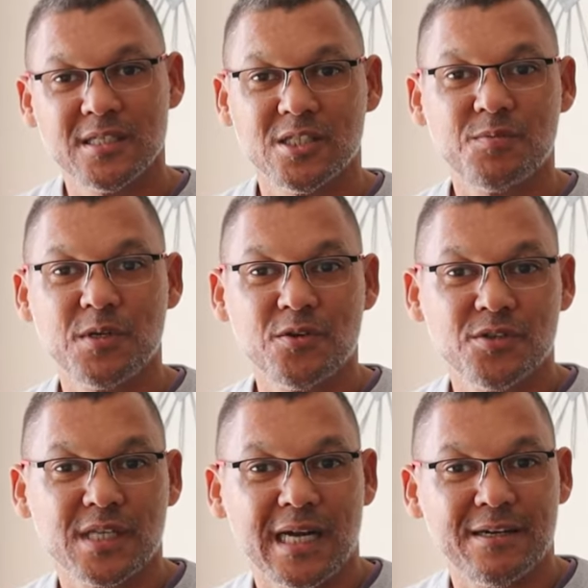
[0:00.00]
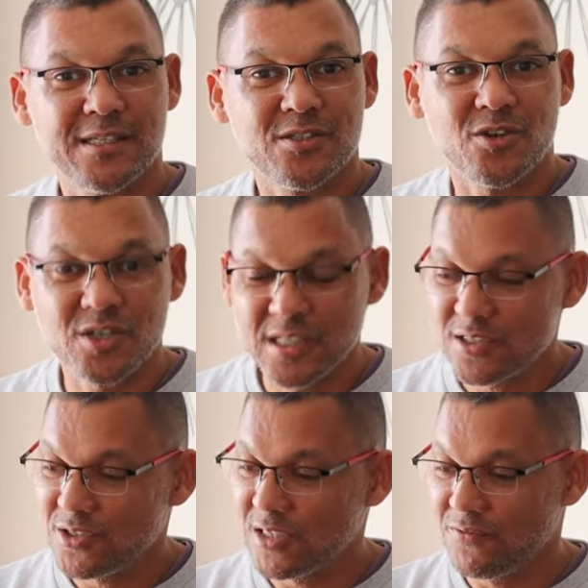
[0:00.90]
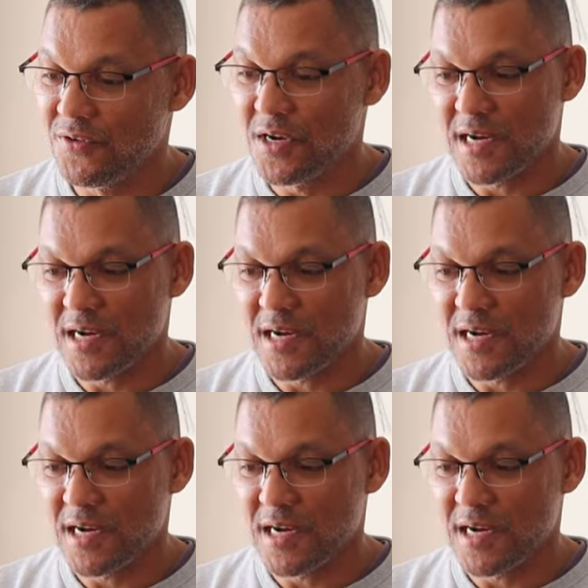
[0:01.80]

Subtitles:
just because I was starting to get very